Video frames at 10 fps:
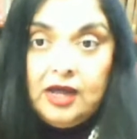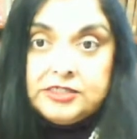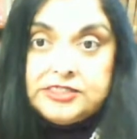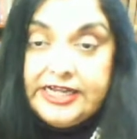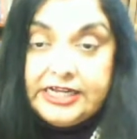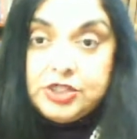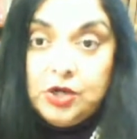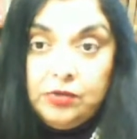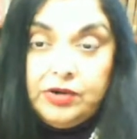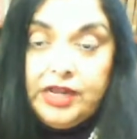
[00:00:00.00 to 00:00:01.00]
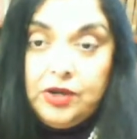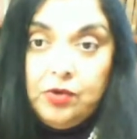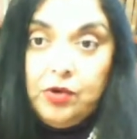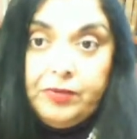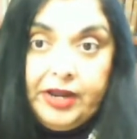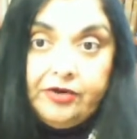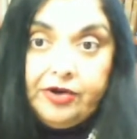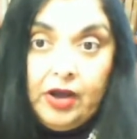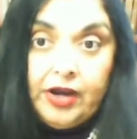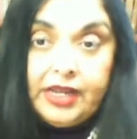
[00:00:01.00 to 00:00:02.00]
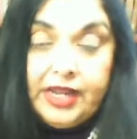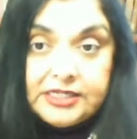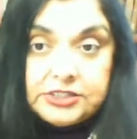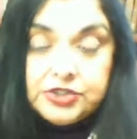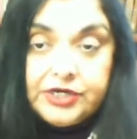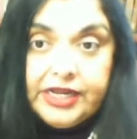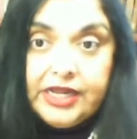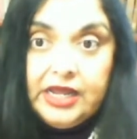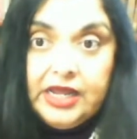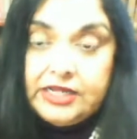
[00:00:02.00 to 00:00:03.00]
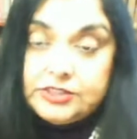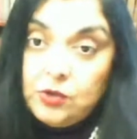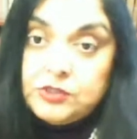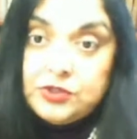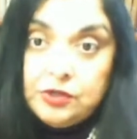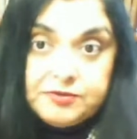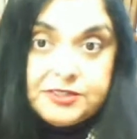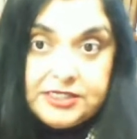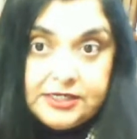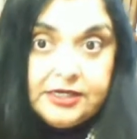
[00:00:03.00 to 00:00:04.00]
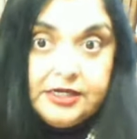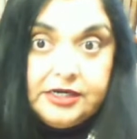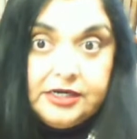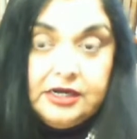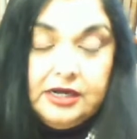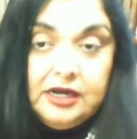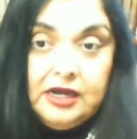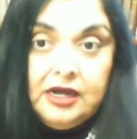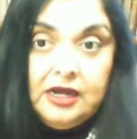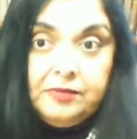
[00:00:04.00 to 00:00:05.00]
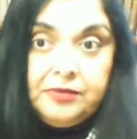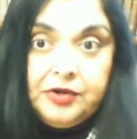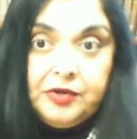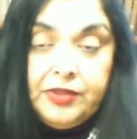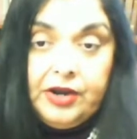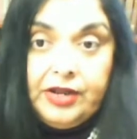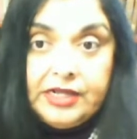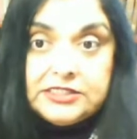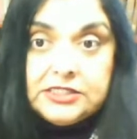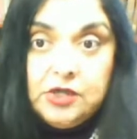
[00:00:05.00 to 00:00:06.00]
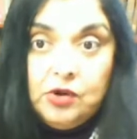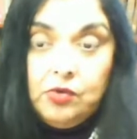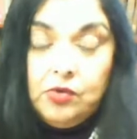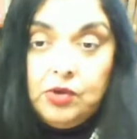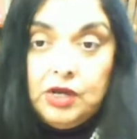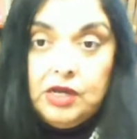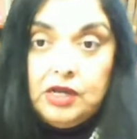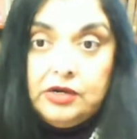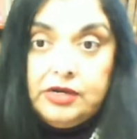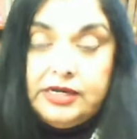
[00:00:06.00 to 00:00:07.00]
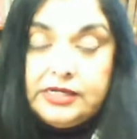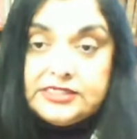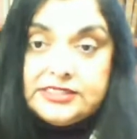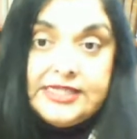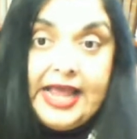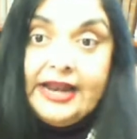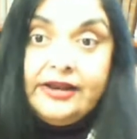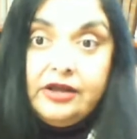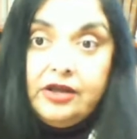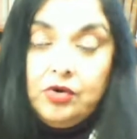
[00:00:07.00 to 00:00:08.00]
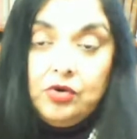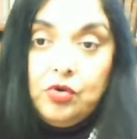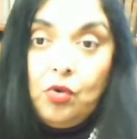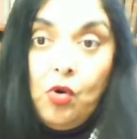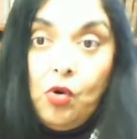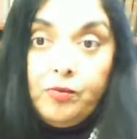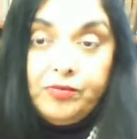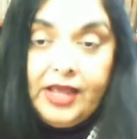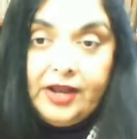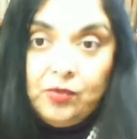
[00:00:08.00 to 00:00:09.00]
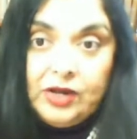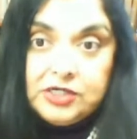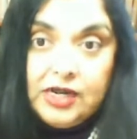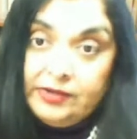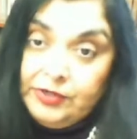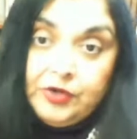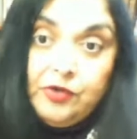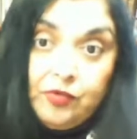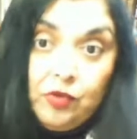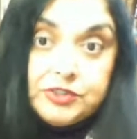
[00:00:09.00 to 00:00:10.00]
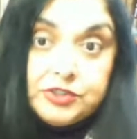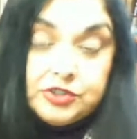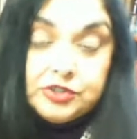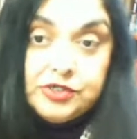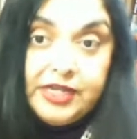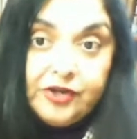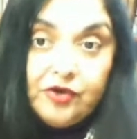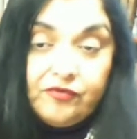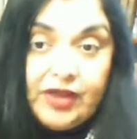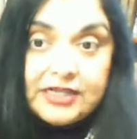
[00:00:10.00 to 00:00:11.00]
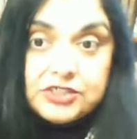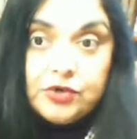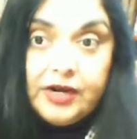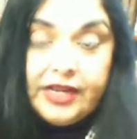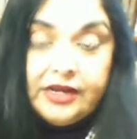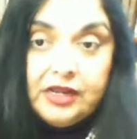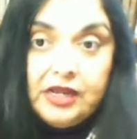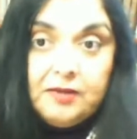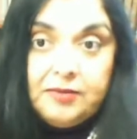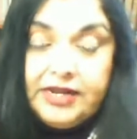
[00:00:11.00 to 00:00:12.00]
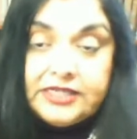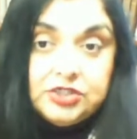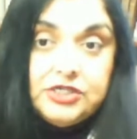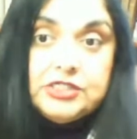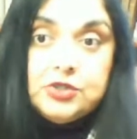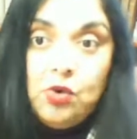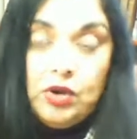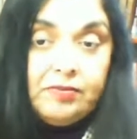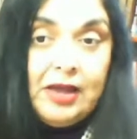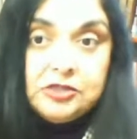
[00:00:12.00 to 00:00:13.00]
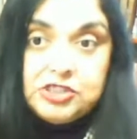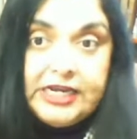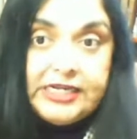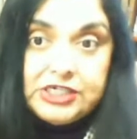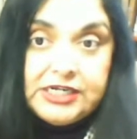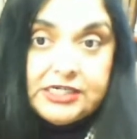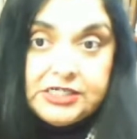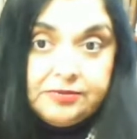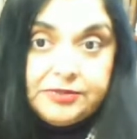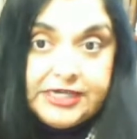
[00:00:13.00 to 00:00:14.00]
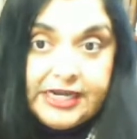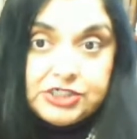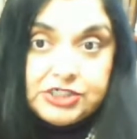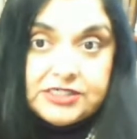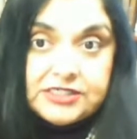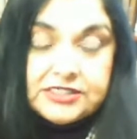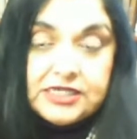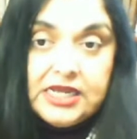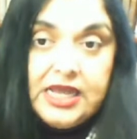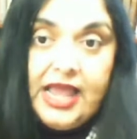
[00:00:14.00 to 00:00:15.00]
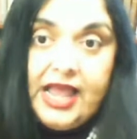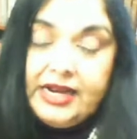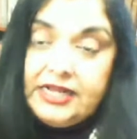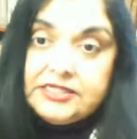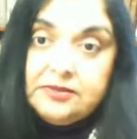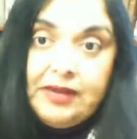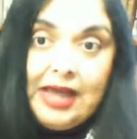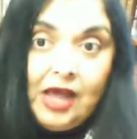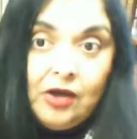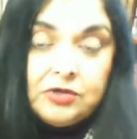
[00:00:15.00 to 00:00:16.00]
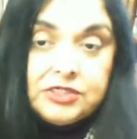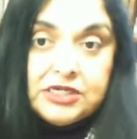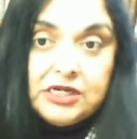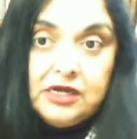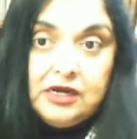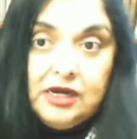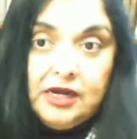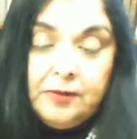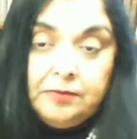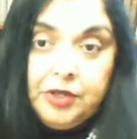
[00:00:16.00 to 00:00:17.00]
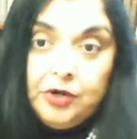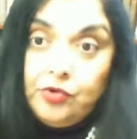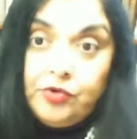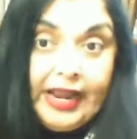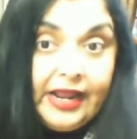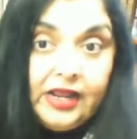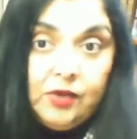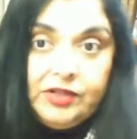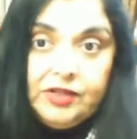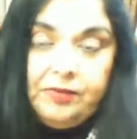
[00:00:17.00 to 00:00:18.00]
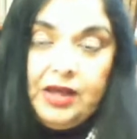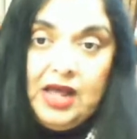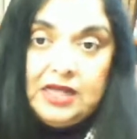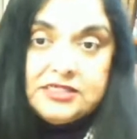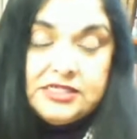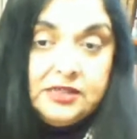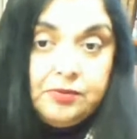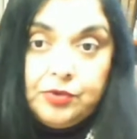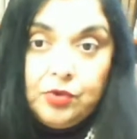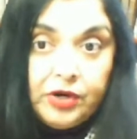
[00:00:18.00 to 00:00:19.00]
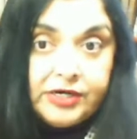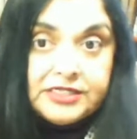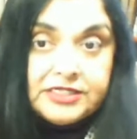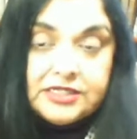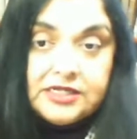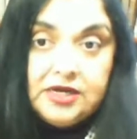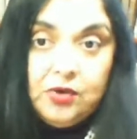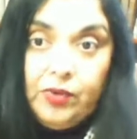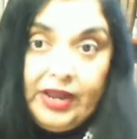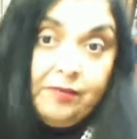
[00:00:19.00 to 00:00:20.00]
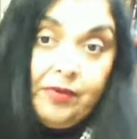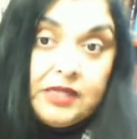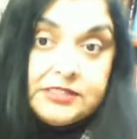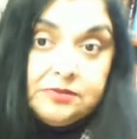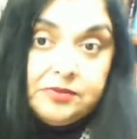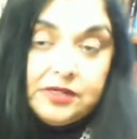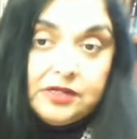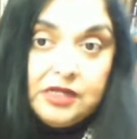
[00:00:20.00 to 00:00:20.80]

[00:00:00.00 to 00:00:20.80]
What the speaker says: teach only, quote, patriotic history is also absurd. There is no standard or norm that one, of course, you should get your facts right. But history is all about changing interpretations, and it's about, reckoning with the past in the broadest way possible.